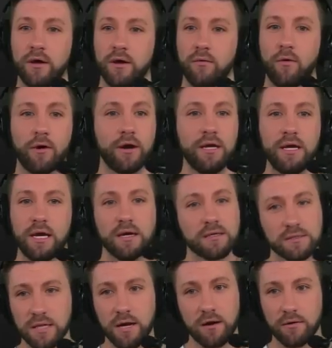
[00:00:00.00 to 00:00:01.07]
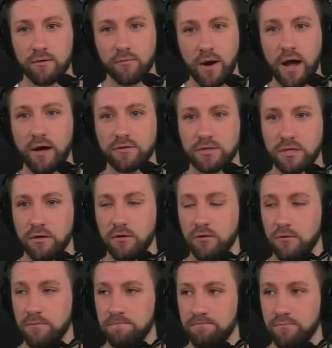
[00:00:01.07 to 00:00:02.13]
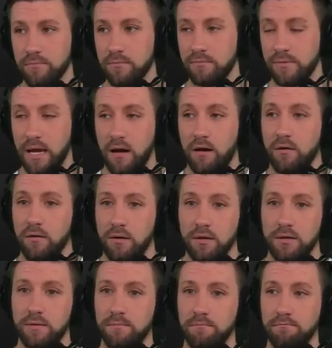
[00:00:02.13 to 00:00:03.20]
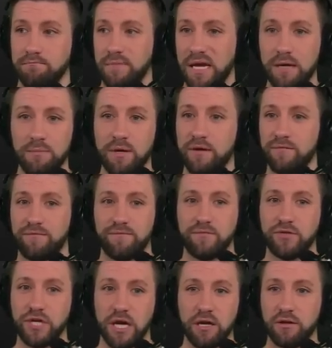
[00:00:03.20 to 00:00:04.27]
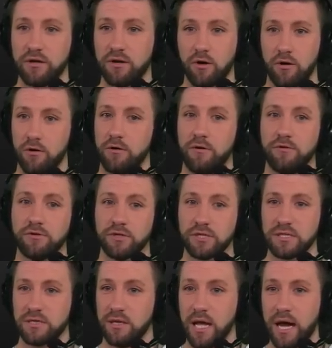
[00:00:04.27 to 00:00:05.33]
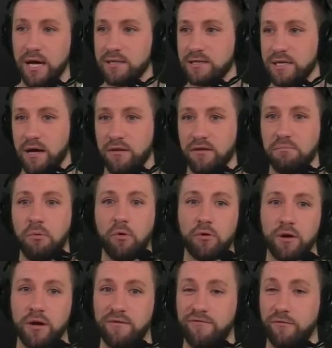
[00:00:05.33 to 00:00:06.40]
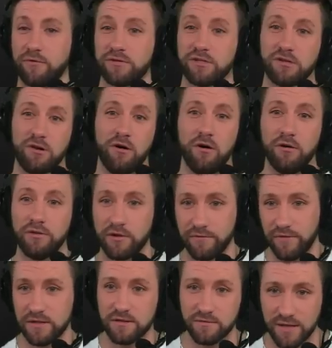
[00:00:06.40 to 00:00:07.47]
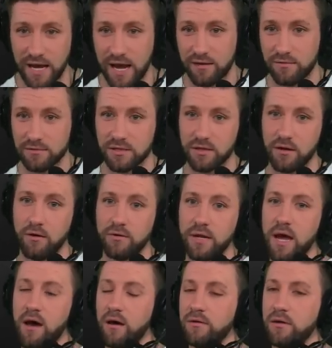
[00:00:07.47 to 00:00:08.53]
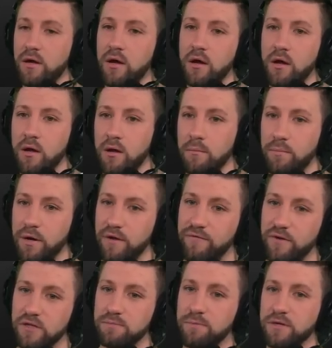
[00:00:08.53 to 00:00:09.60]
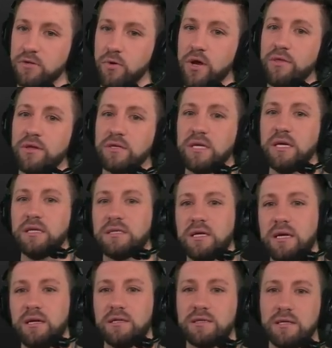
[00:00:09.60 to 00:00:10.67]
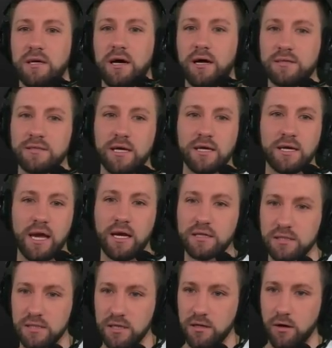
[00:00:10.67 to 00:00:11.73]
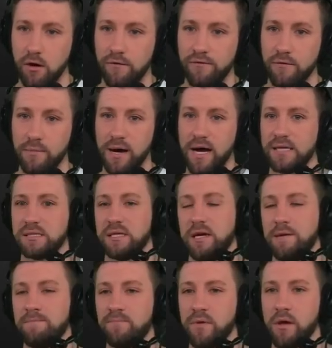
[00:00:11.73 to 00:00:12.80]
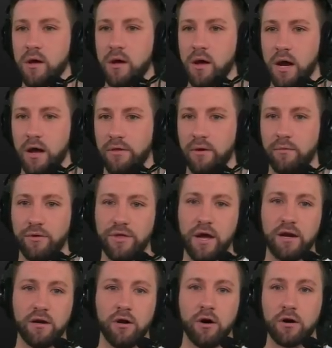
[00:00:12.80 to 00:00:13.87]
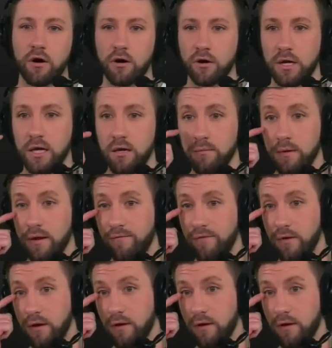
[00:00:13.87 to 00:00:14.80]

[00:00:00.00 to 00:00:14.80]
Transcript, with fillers: where he is there in round two. Now, maybe if Jalen Carter just slides down the board, it forces all the defensive tackles to go down. But if it's between the DTs, I'll take Kancey over Mazi. And then with Hendon Hooker, he if